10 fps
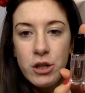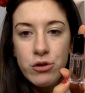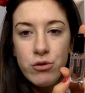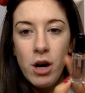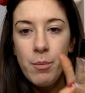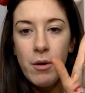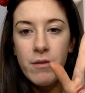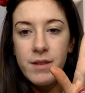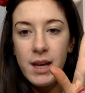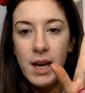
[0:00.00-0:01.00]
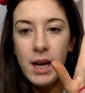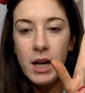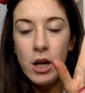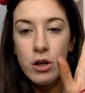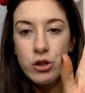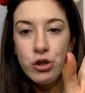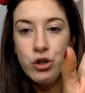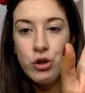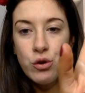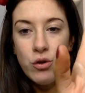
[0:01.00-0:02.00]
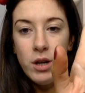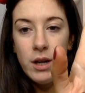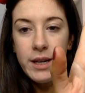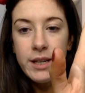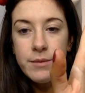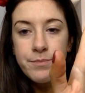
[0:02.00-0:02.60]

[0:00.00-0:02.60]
a drop of the Inglot jawline.